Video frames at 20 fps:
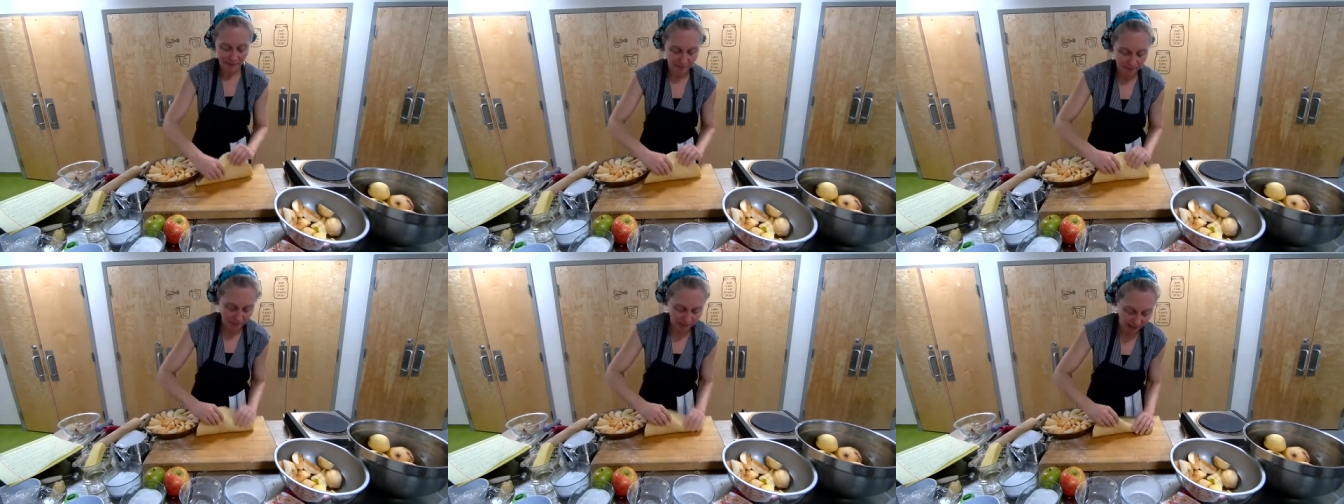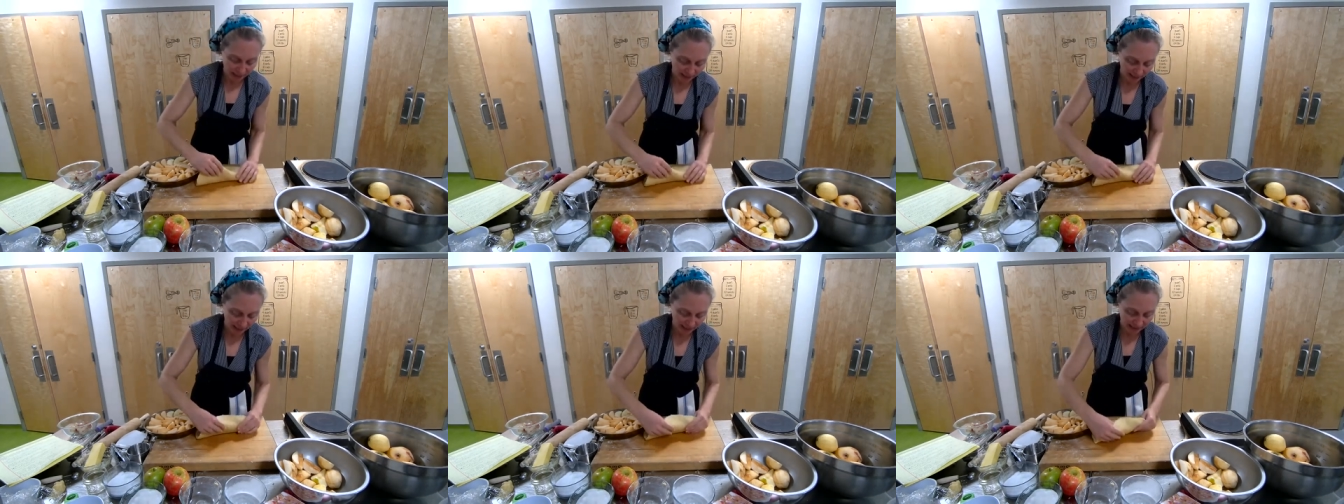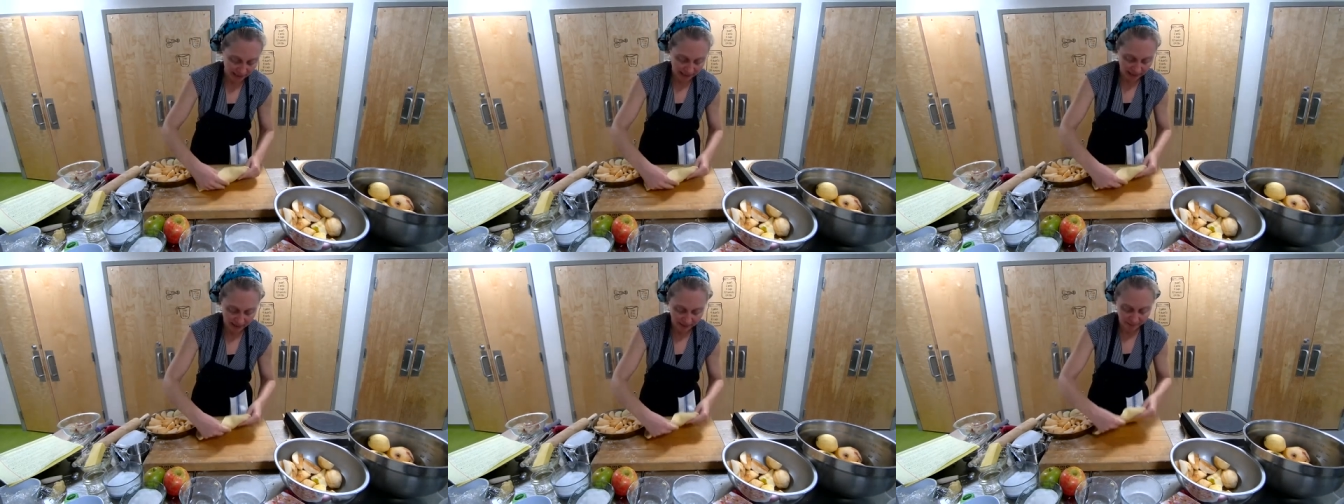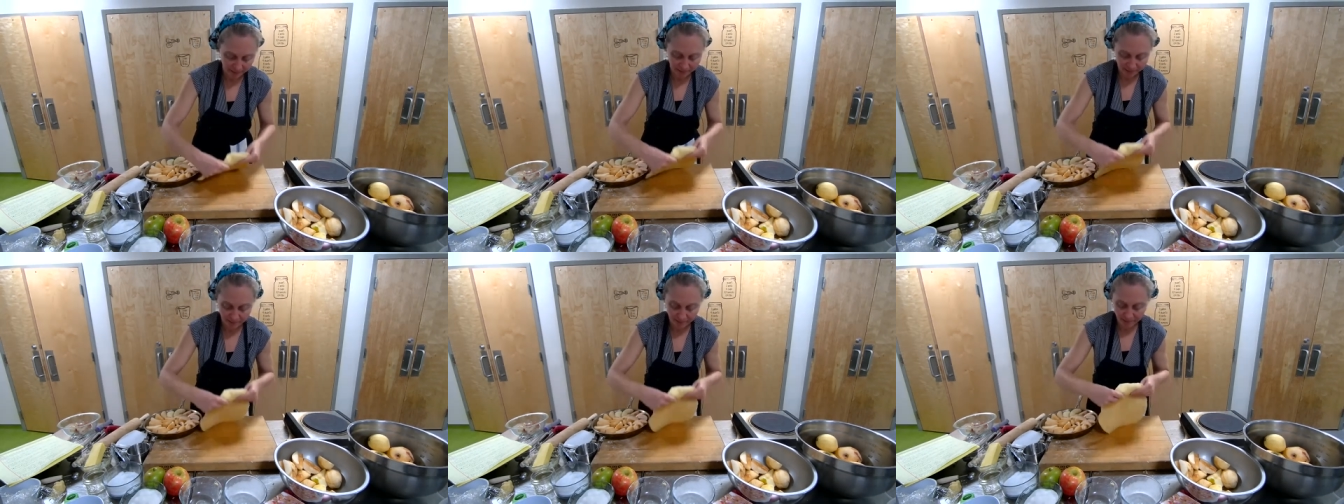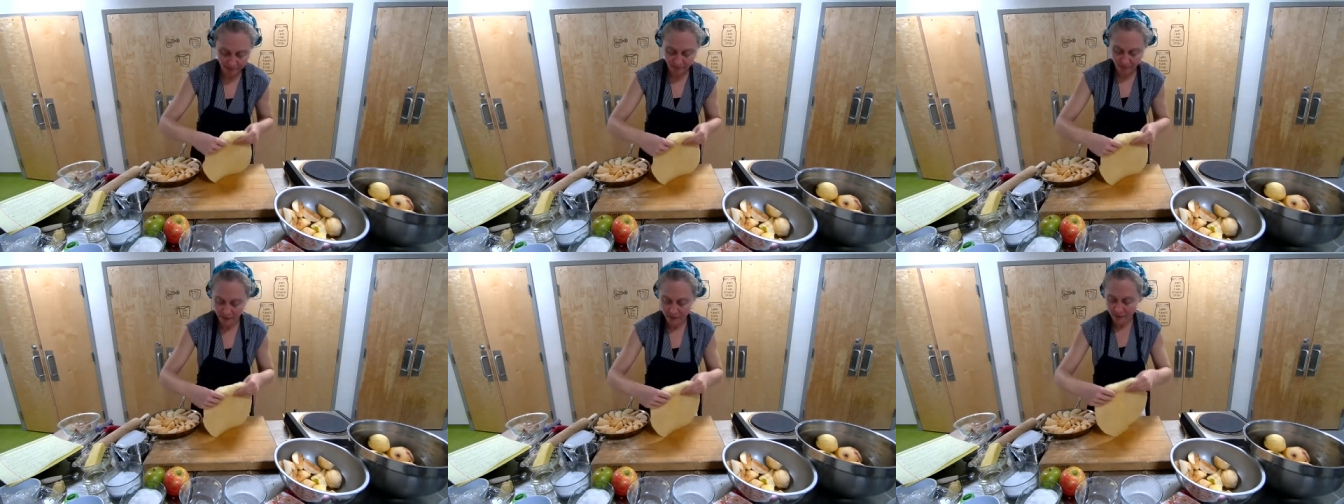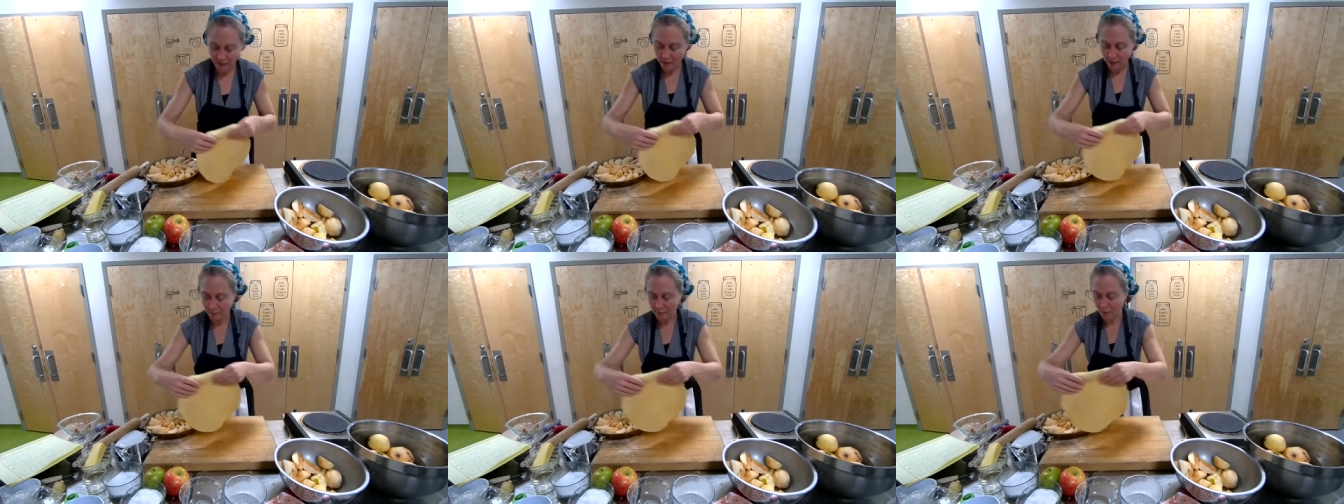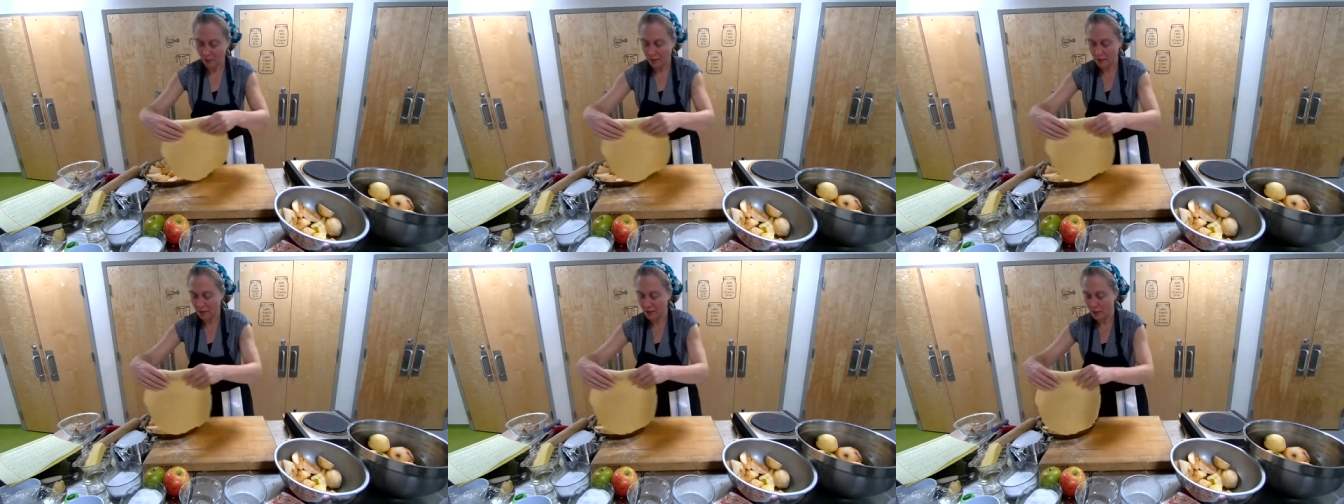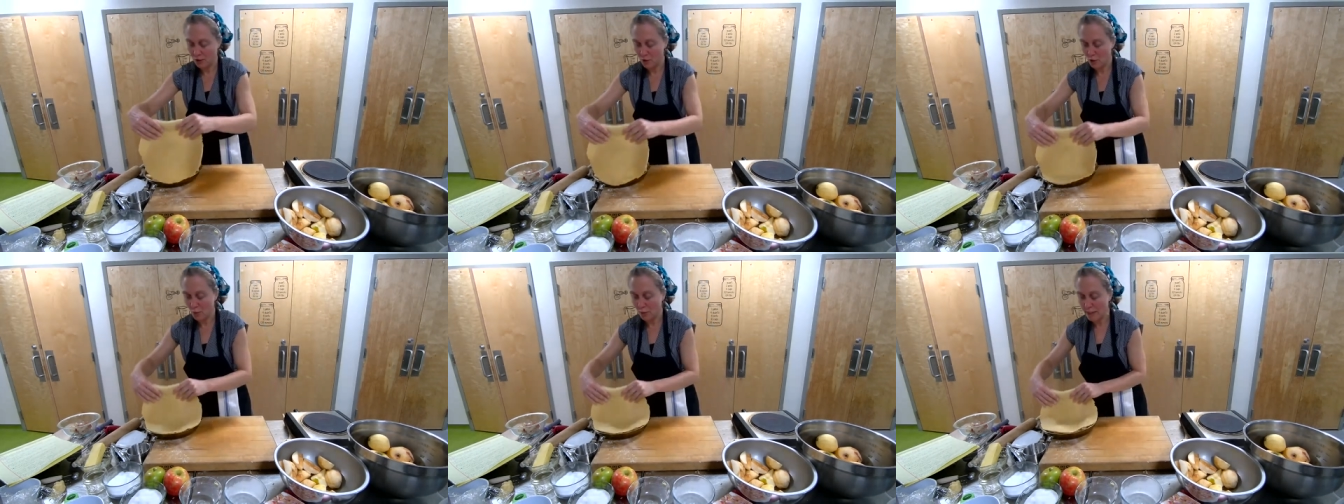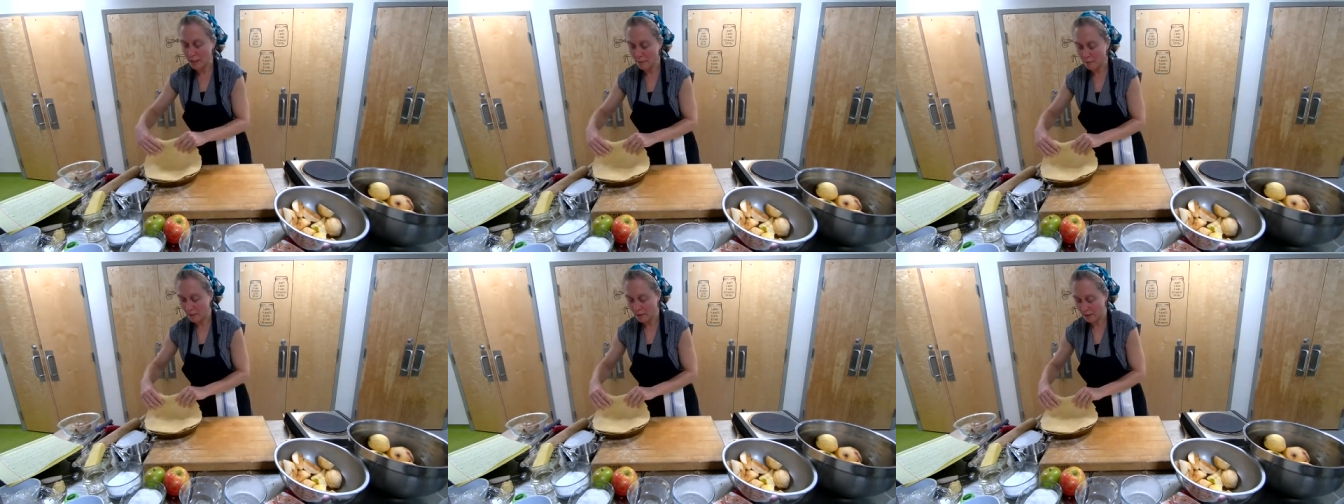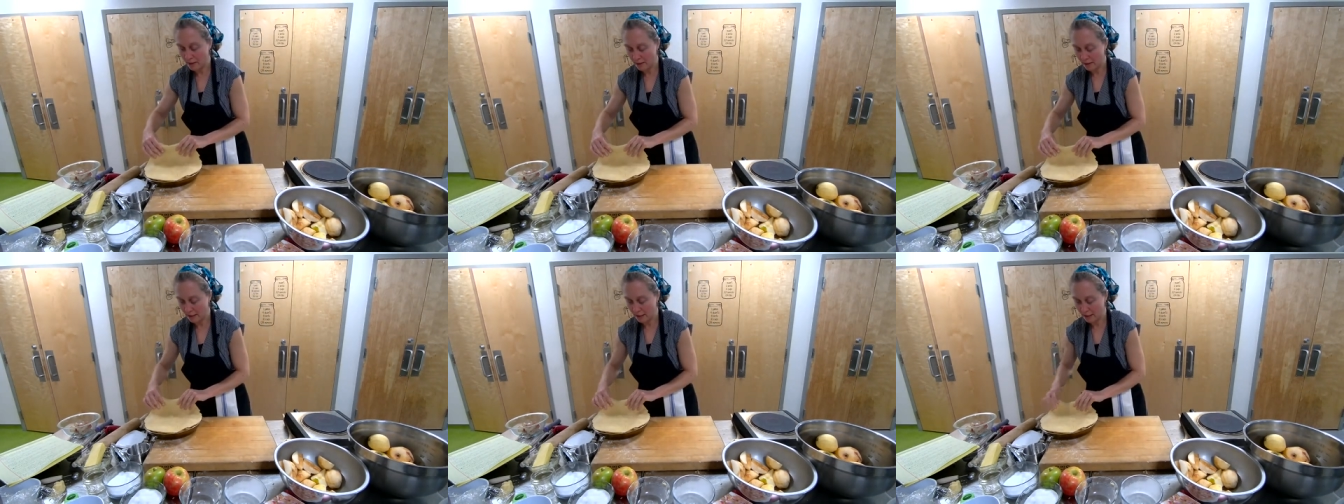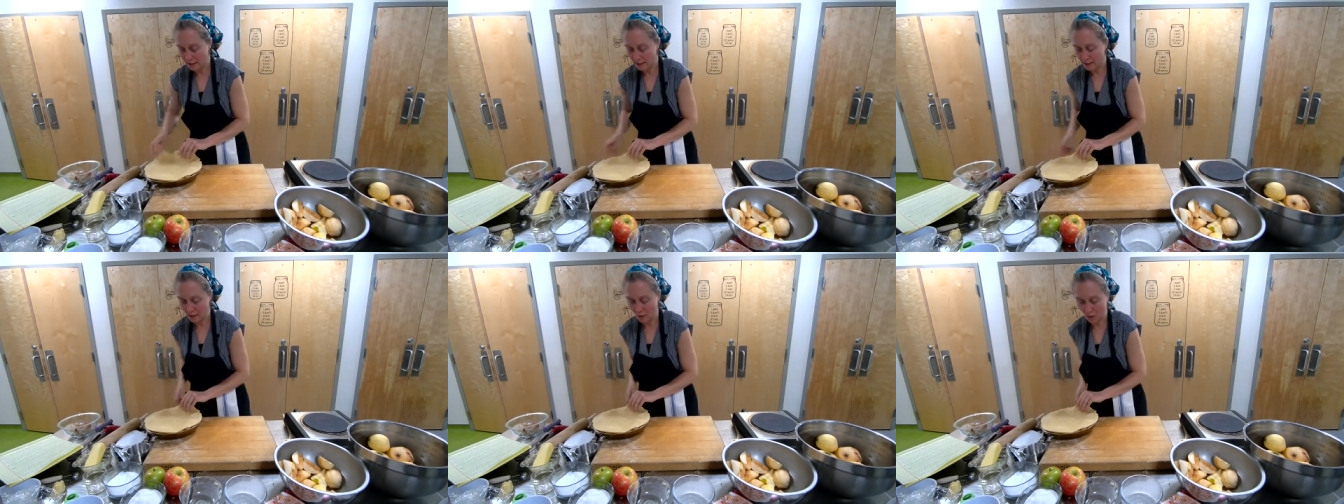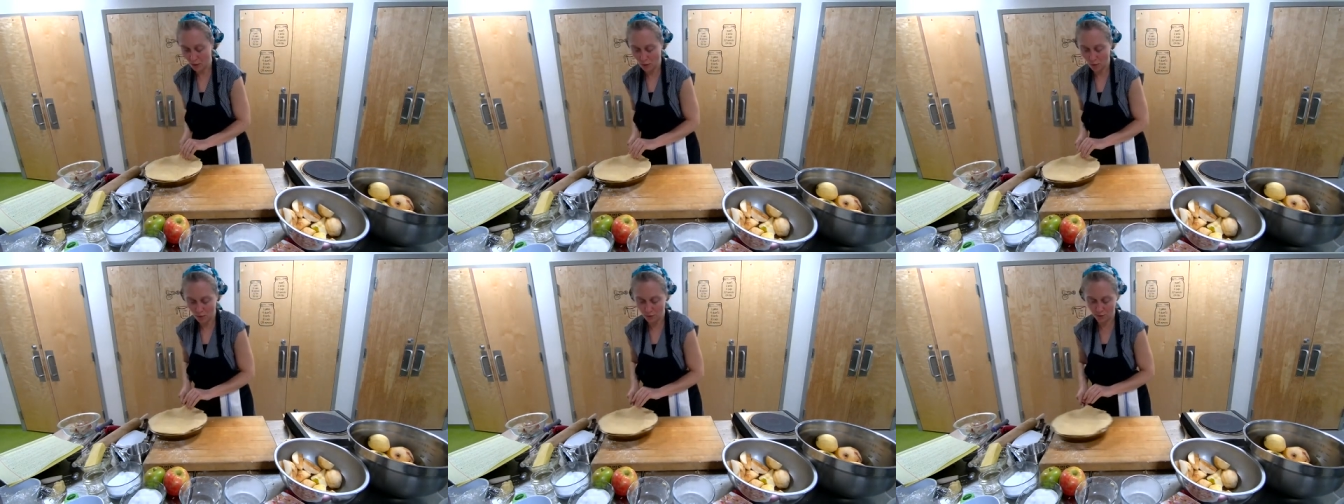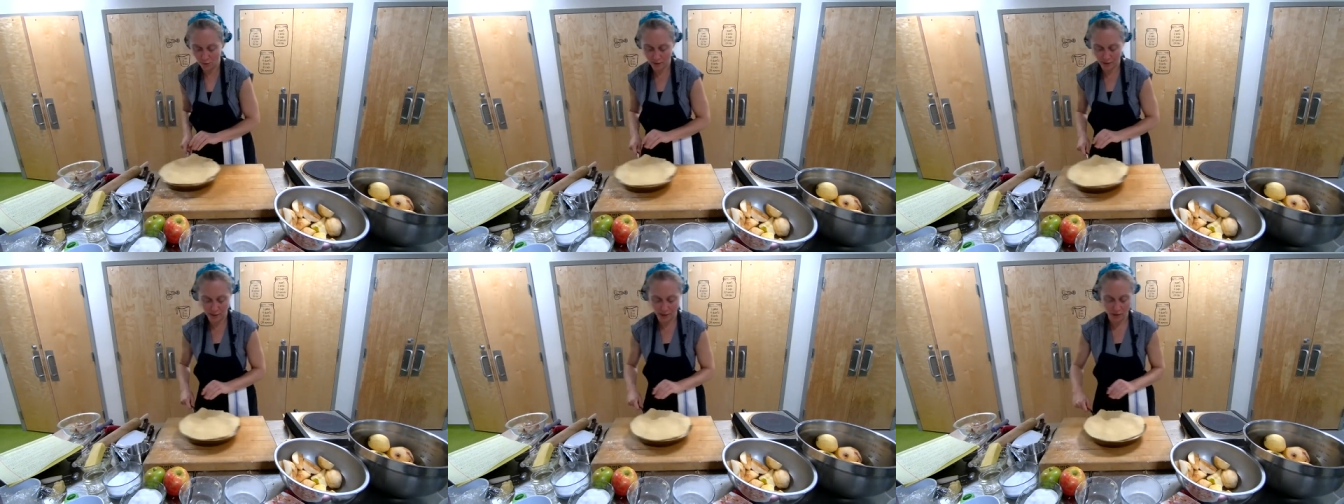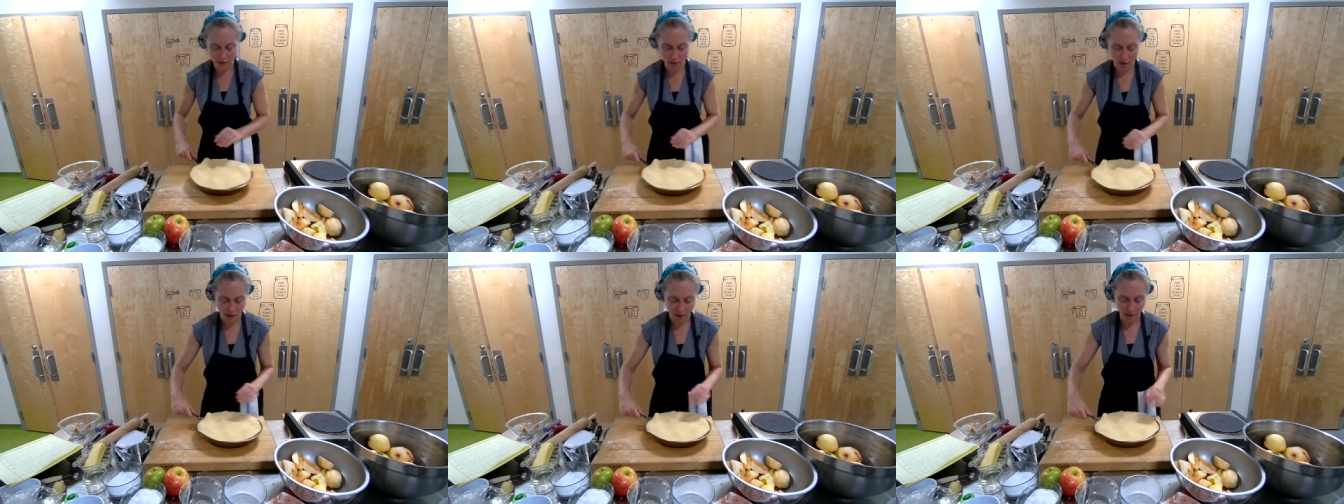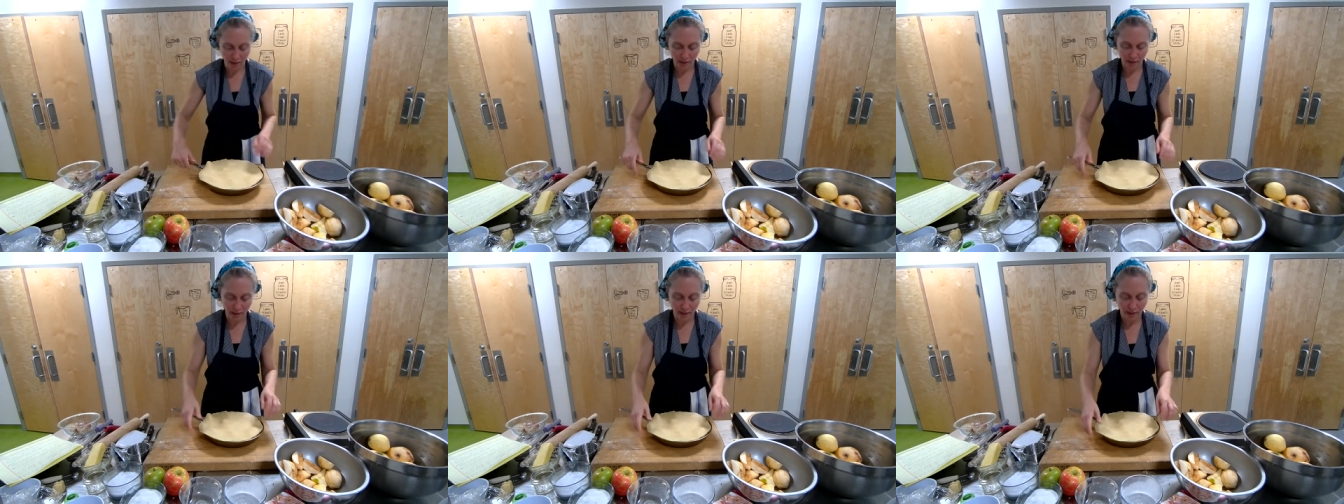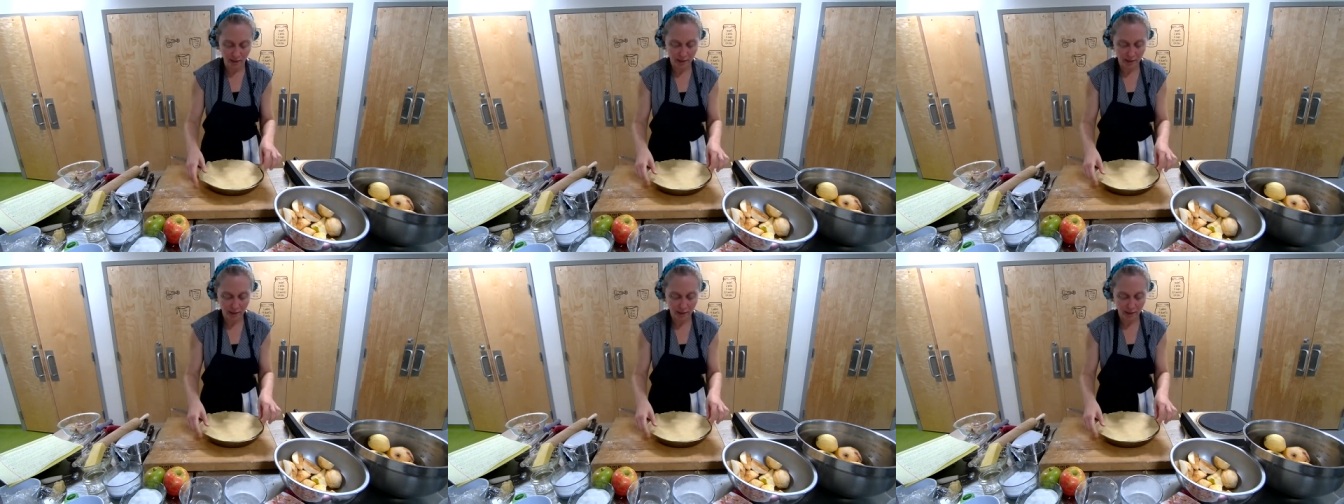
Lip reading: and I'm going to drape this over the tart.